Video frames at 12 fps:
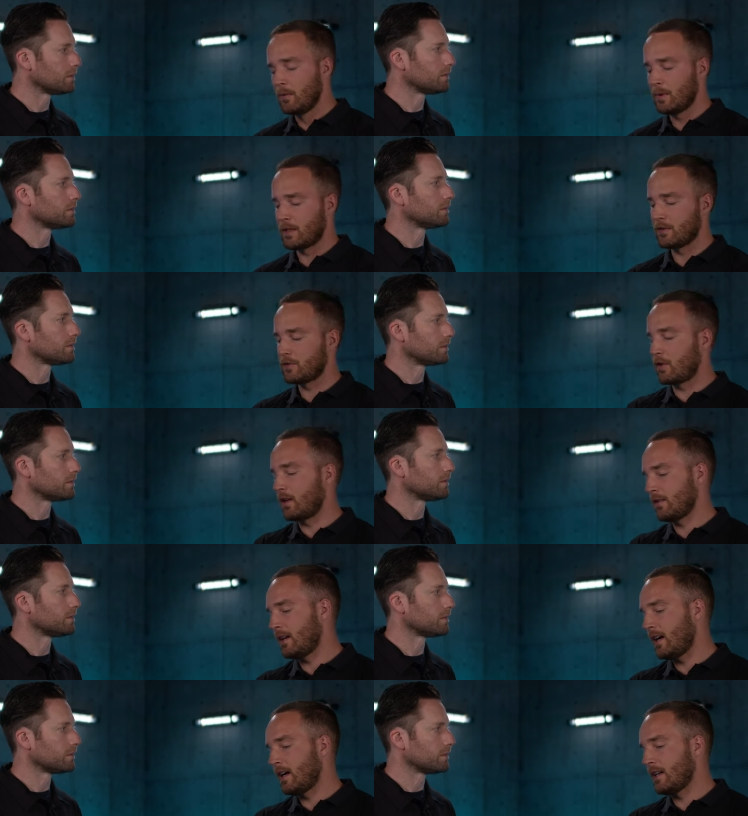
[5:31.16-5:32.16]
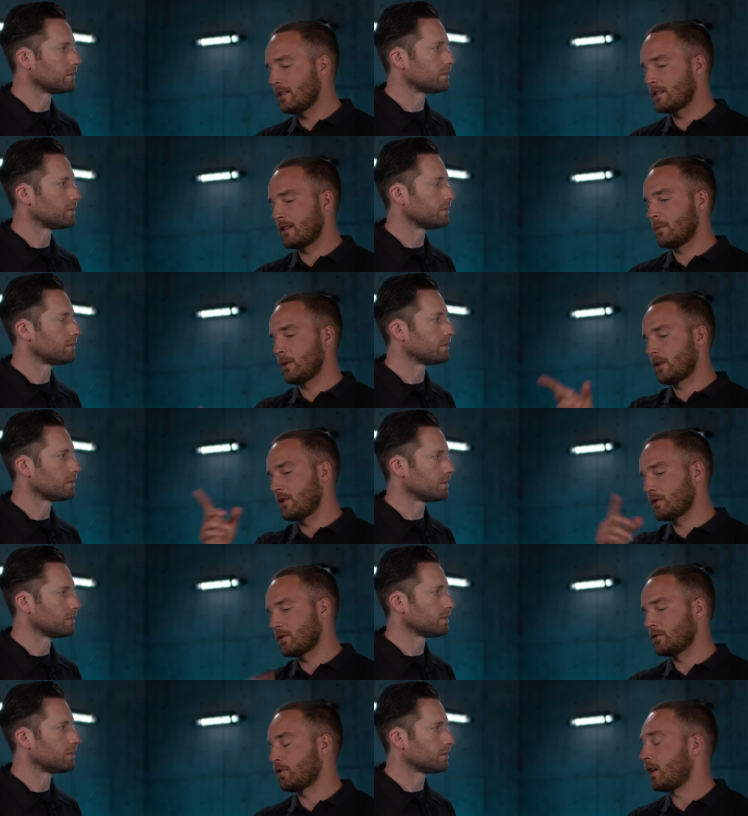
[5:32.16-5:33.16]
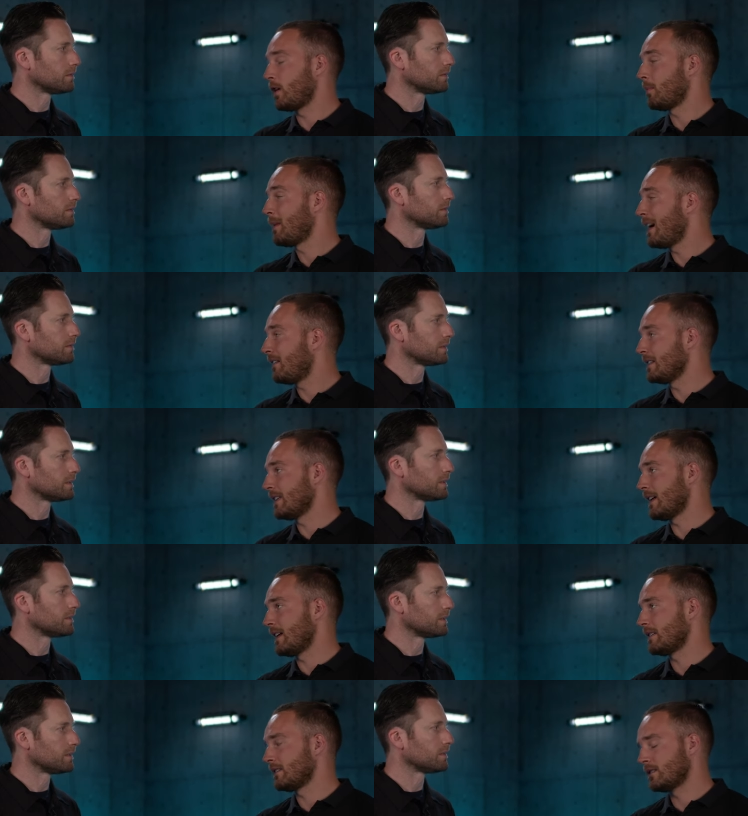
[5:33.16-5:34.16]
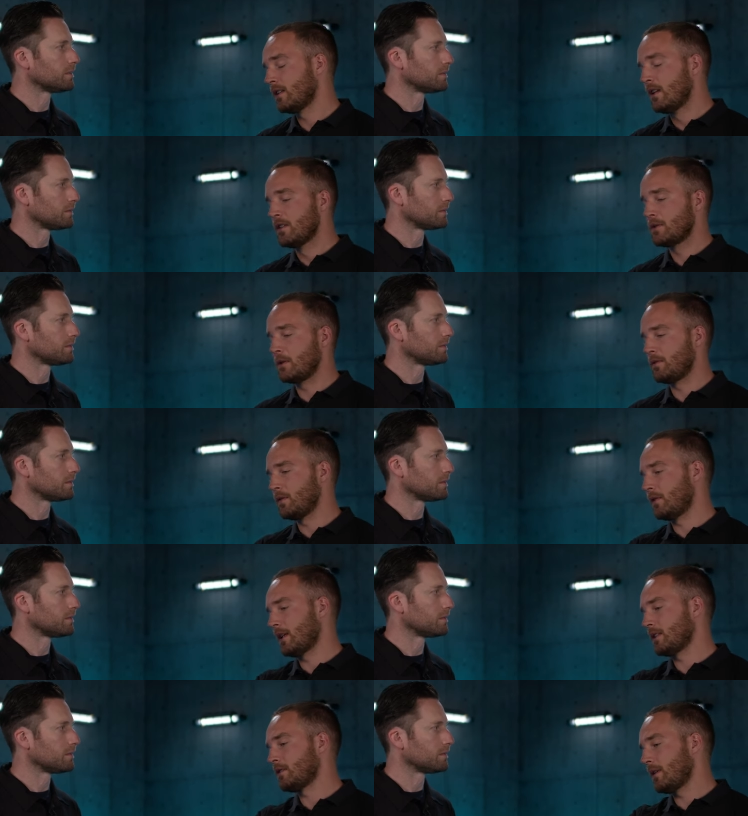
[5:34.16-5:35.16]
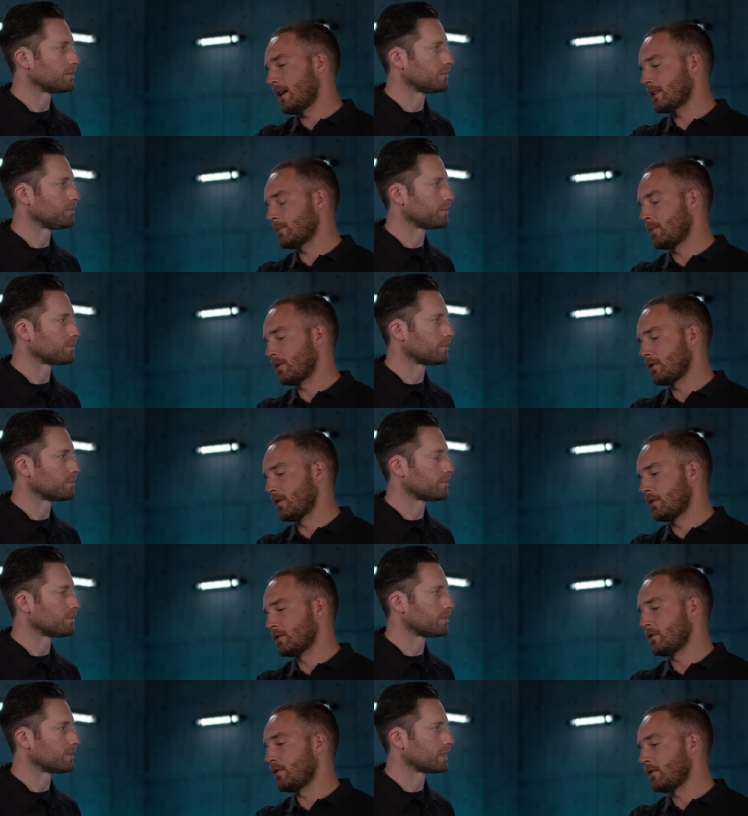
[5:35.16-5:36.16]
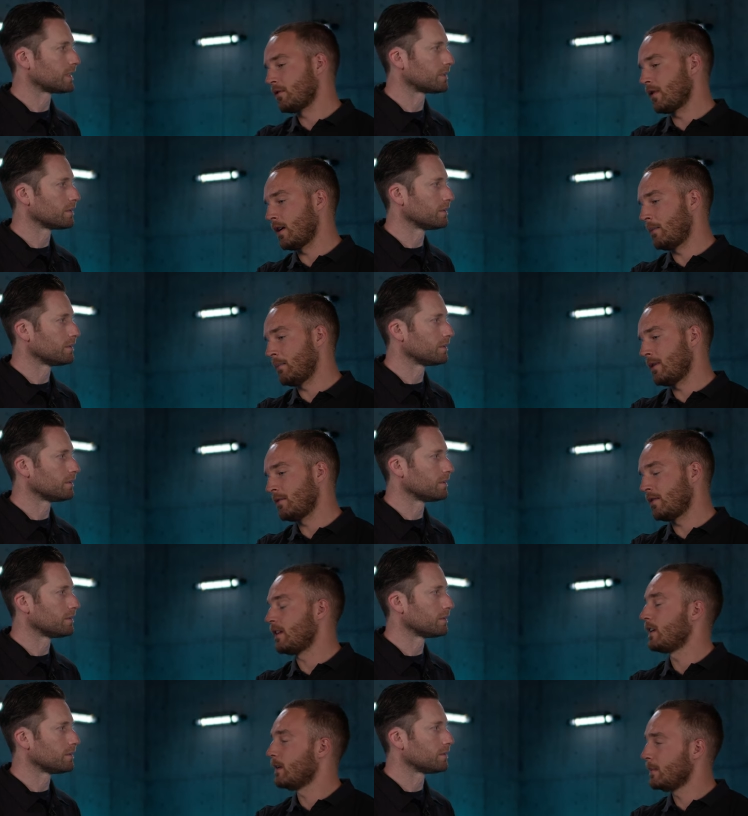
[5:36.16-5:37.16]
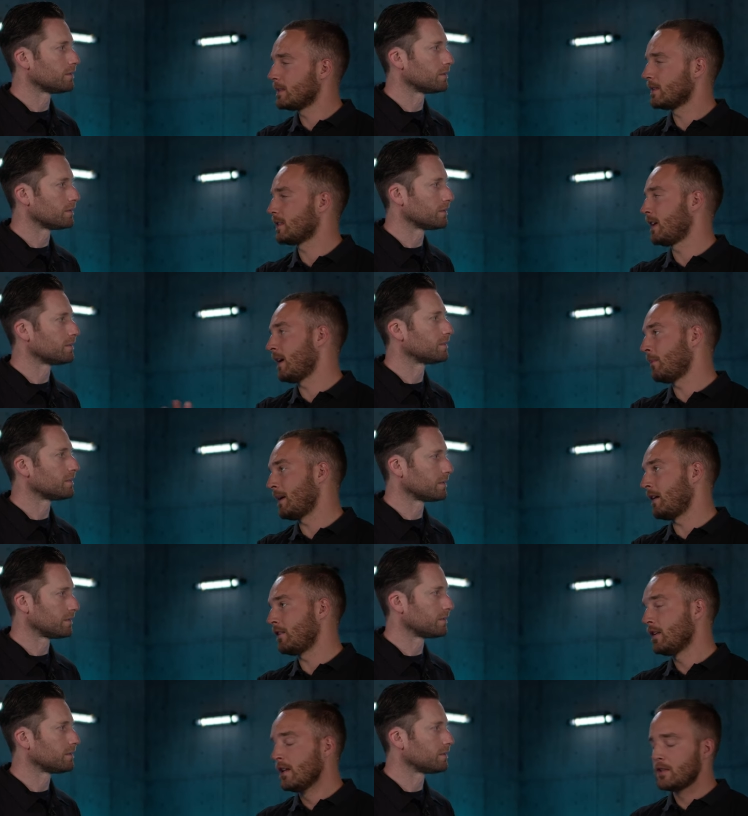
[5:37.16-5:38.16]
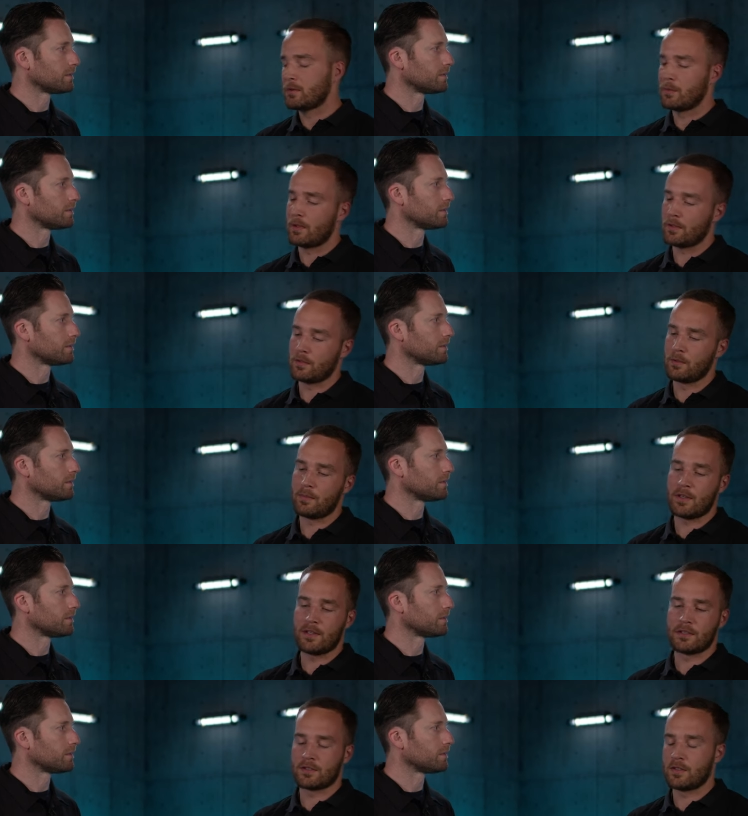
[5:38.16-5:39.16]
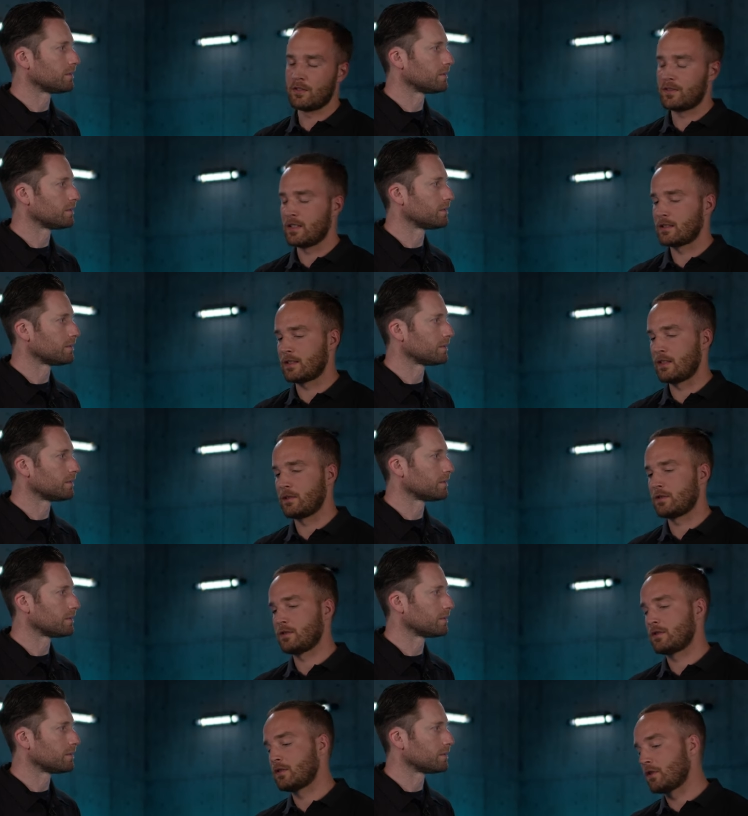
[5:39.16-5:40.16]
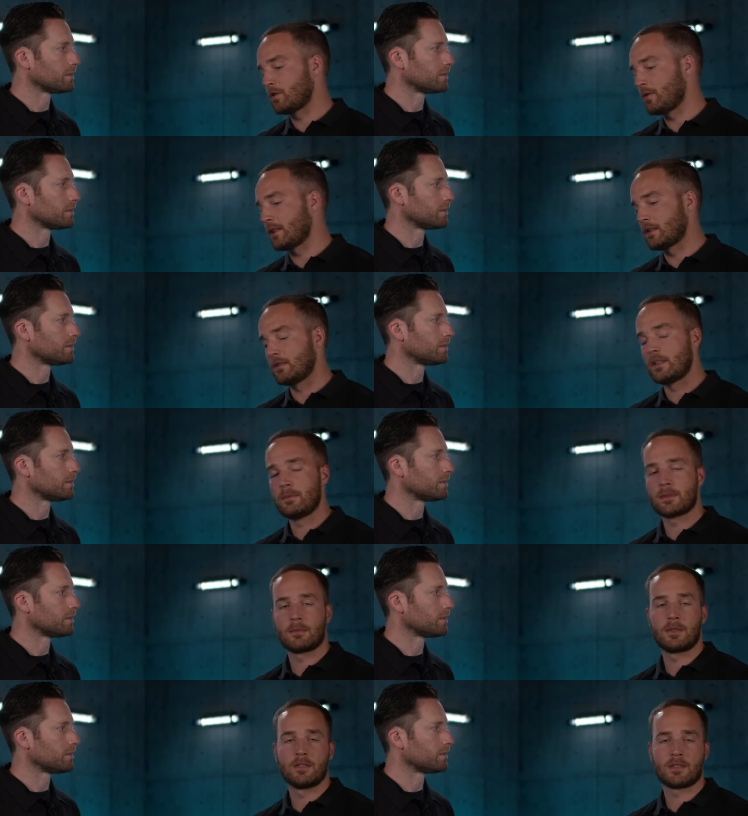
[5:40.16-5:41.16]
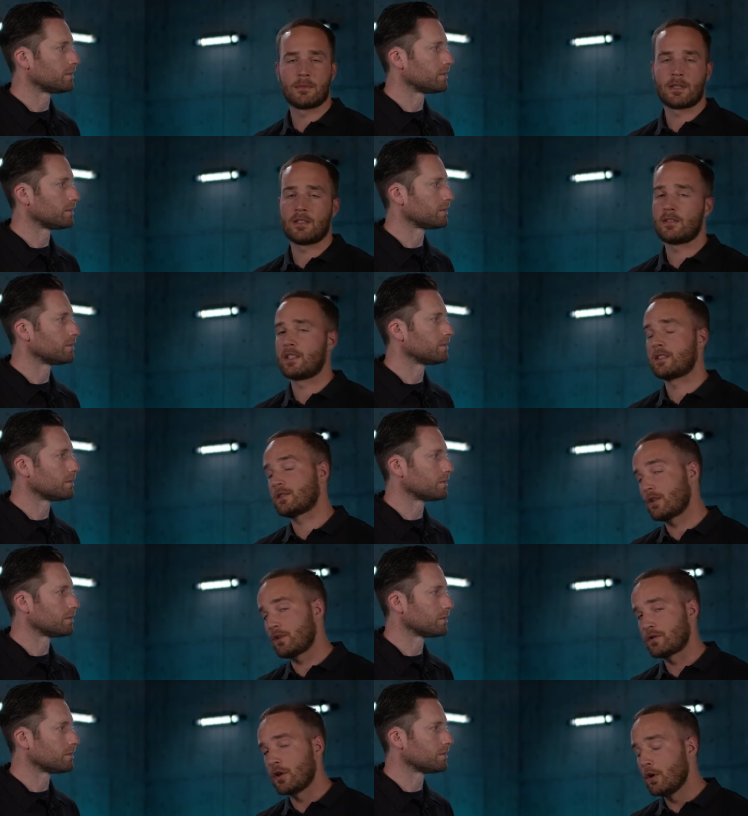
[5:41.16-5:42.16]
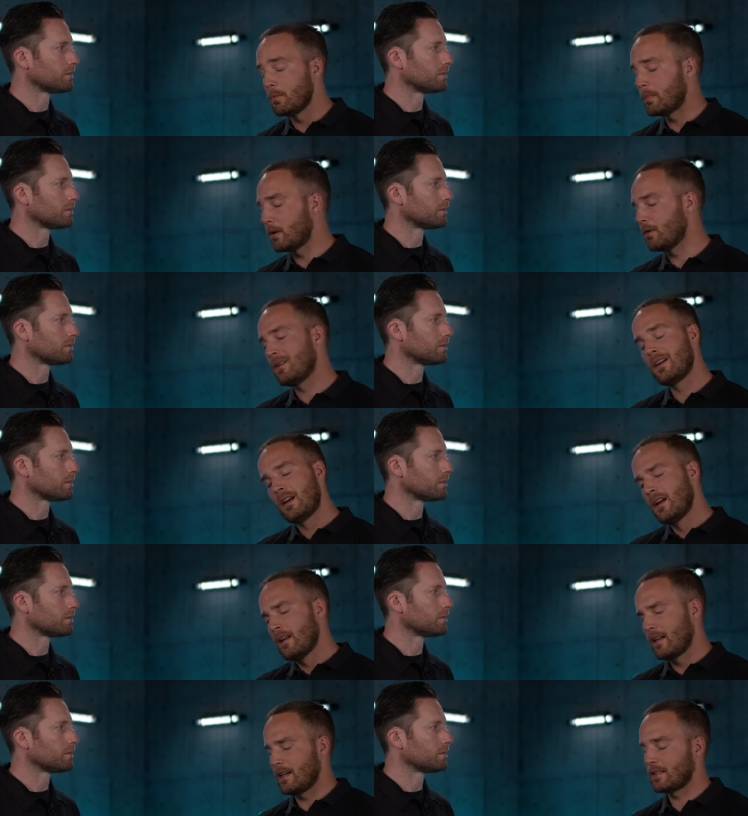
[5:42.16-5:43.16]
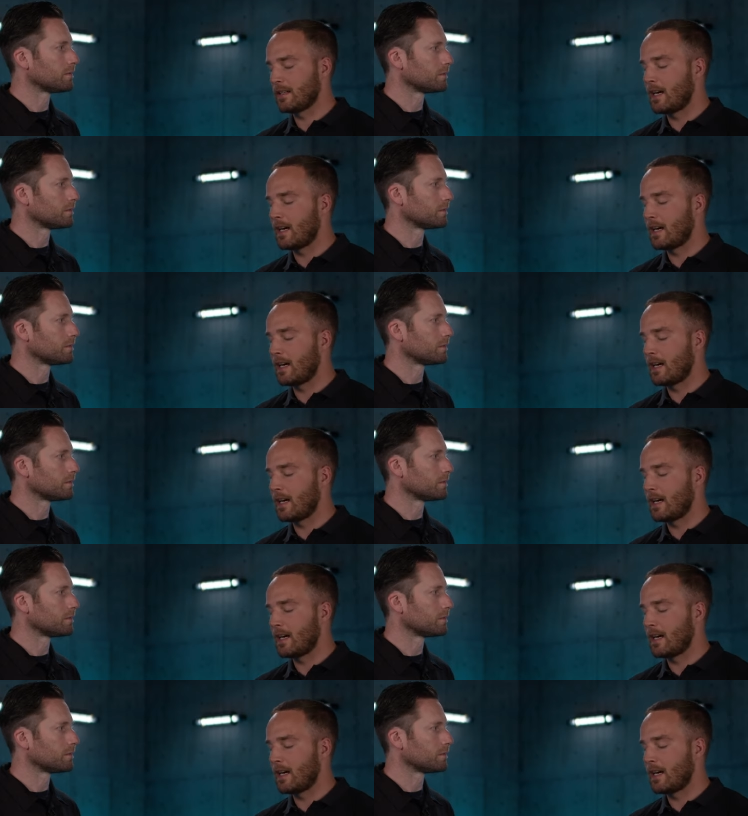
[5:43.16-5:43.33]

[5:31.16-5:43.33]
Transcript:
Speaker 1: we can draw lines, and we can also draw polygons. So if you'd like to export those from Flight Hub as a KML to another third-party service, I know search and rescue team, some use something called like Sartopo, that's an